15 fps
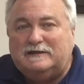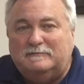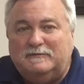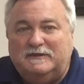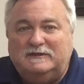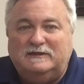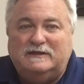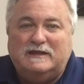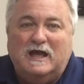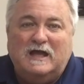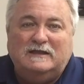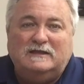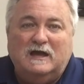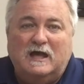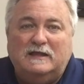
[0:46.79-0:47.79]
some of the
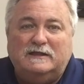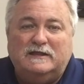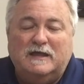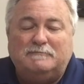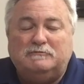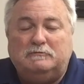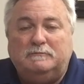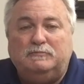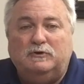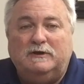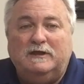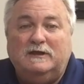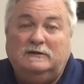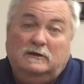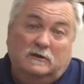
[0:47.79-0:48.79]
design concepts we put
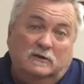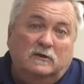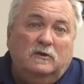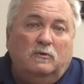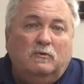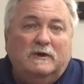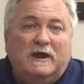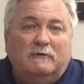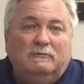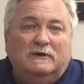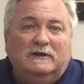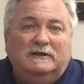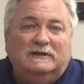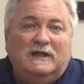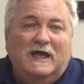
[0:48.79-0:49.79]
in, what I
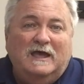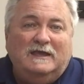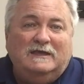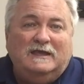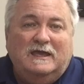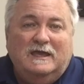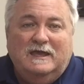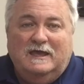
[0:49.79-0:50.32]
really like,